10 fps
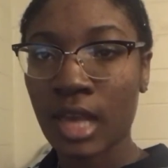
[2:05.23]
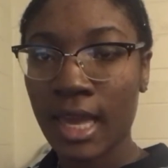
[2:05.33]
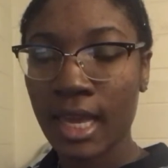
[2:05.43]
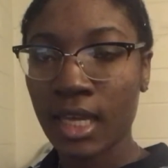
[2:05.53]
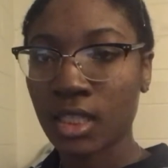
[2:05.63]

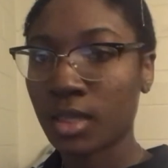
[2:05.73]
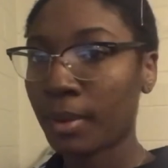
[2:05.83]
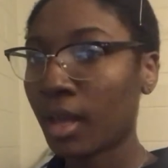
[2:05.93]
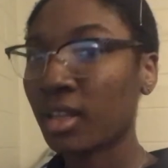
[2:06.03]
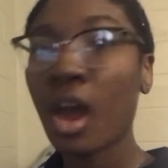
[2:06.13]
Yes, the
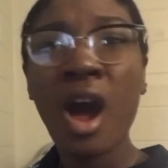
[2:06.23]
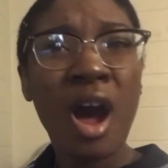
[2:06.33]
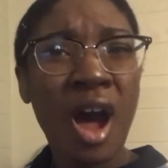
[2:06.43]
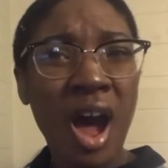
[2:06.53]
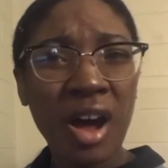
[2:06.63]
palace.
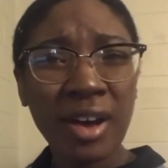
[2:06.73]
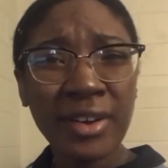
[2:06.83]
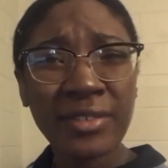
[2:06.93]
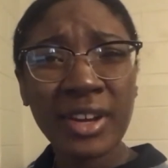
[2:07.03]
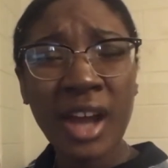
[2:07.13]
Oh, I
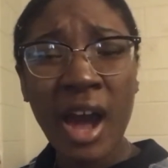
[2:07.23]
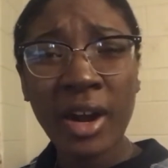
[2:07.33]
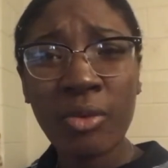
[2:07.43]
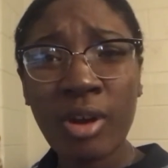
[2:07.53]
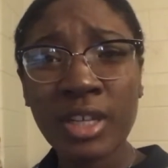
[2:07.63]
forgot
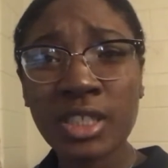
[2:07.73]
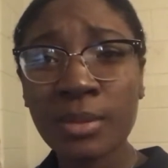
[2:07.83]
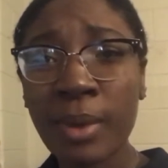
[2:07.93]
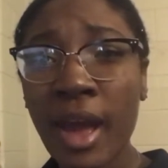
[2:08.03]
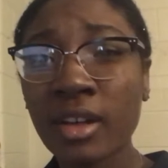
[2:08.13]
I watched
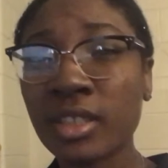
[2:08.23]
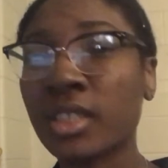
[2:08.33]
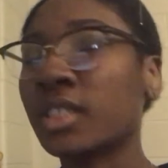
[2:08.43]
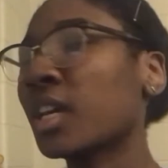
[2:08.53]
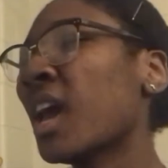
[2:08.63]
the
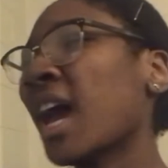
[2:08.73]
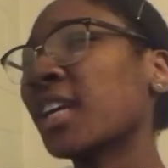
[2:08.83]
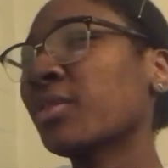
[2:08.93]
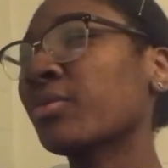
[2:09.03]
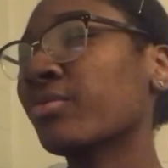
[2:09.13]
palace. I
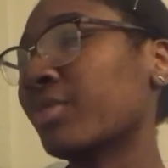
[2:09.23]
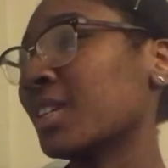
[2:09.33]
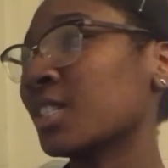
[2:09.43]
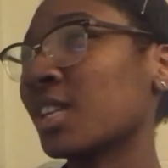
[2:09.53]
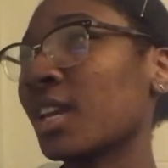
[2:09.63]
didn't
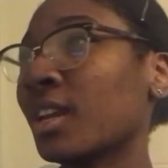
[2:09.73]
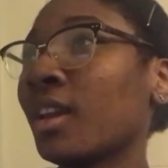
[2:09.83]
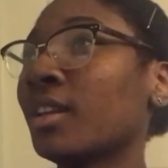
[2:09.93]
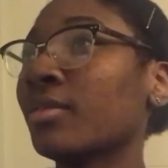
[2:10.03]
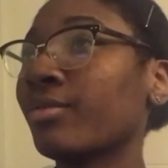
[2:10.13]
finish then. I
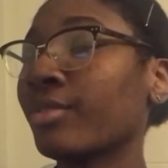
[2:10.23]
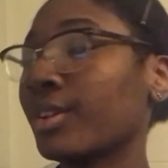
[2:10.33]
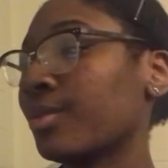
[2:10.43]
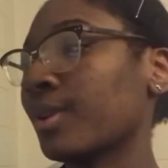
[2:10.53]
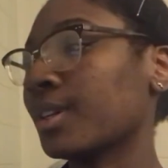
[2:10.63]
didn't
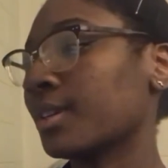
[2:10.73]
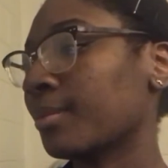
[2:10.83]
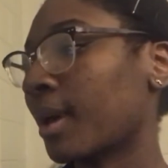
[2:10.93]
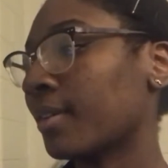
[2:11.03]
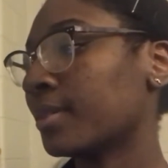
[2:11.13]
finish watching
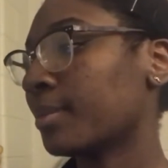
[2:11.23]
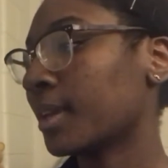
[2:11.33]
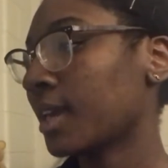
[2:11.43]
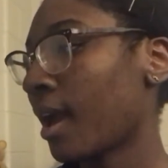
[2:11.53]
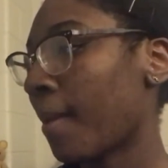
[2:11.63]
the palace,
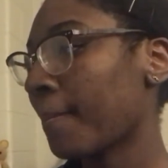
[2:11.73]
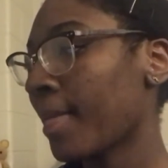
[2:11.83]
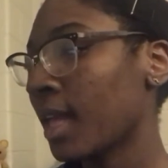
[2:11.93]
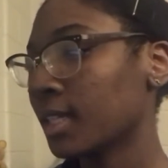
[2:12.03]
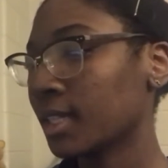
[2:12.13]
but yeah,
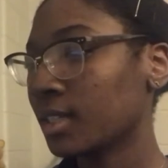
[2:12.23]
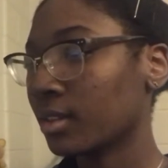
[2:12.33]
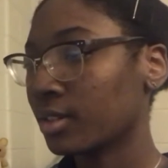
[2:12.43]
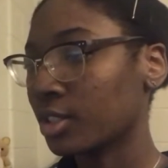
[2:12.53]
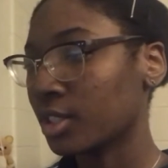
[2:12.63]
these
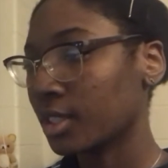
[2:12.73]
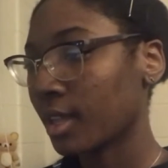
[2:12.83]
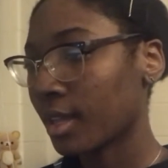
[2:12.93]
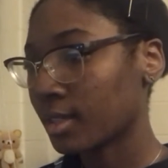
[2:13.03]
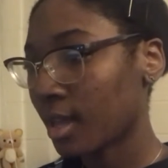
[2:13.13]
are just the
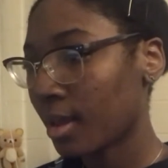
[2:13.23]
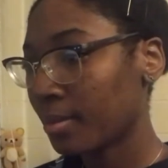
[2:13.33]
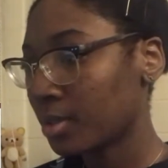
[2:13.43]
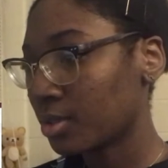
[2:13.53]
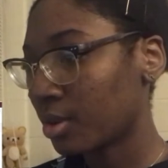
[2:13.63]
last
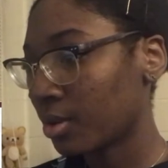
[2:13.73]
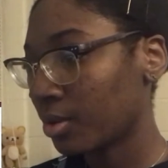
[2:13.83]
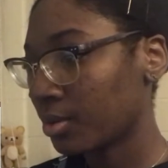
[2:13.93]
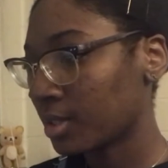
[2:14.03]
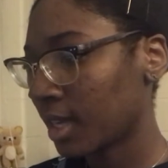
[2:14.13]

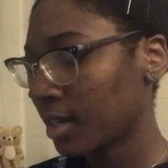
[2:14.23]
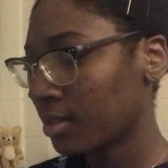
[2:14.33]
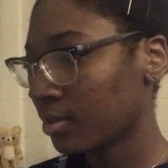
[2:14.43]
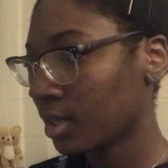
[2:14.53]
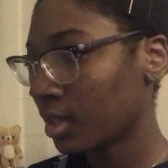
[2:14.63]
episodes, and
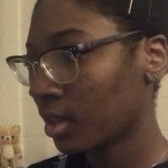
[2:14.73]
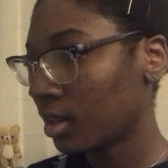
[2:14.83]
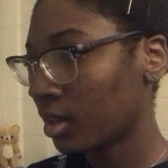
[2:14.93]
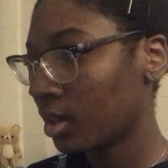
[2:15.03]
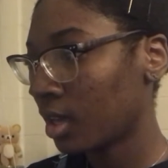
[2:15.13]
it's really
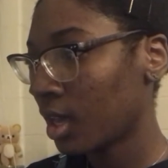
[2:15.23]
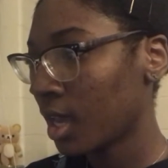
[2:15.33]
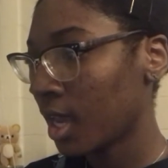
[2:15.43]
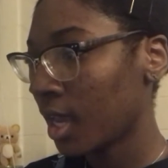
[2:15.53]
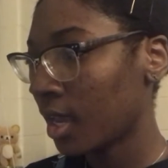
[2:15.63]
good.
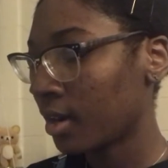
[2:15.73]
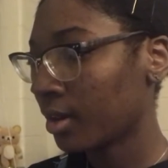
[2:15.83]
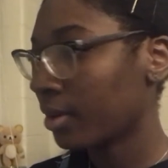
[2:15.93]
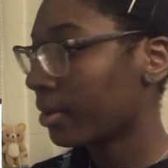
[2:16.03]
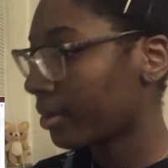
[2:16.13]
And
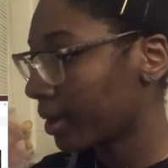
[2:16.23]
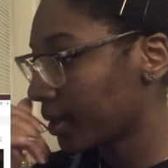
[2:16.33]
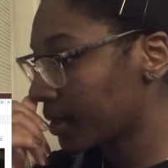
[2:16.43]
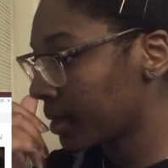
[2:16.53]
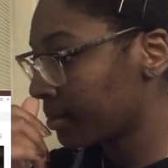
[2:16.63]
of
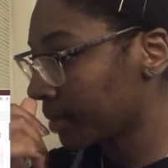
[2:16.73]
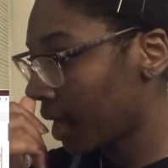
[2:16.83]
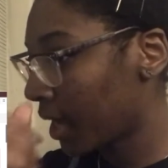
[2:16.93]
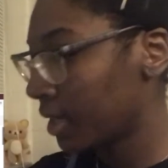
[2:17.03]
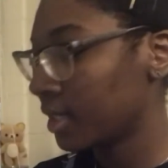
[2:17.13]
course,
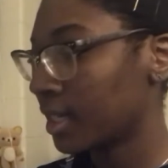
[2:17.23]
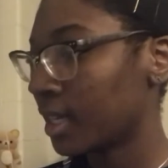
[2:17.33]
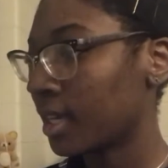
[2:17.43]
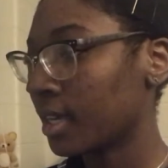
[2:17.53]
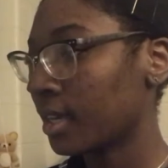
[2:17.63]

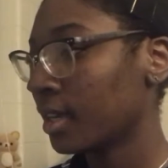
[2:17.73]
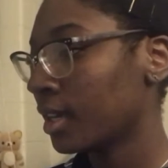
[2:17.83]
Hunty,